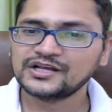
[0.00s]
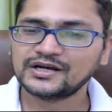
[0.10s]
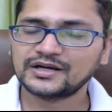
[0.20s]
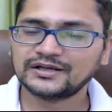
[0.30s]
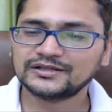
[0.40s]

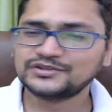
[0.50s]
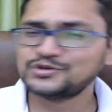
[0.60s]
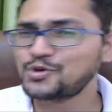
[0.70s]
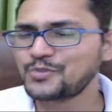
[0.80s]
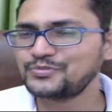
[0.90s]
uh,
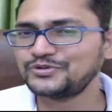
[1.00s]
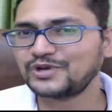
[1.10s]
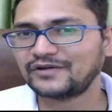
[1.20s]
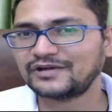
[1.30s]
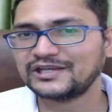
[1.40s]
so hope you
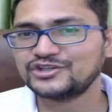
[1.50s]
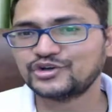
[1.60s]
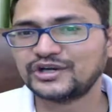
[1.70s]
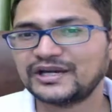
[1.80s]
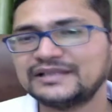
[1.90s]
have
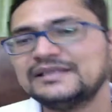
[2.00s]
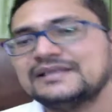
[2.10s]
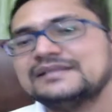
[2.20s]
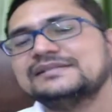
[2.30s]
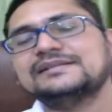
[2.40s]
enjoyed
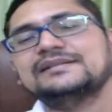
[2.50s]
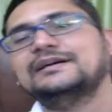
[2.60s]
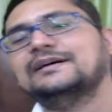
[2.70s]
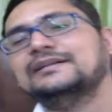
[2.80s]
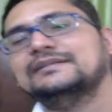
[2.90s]
this
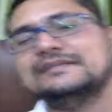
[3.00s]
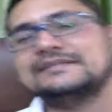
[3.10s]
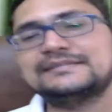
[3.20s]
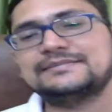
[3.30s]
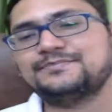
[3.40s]
uh,
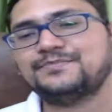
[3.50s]
this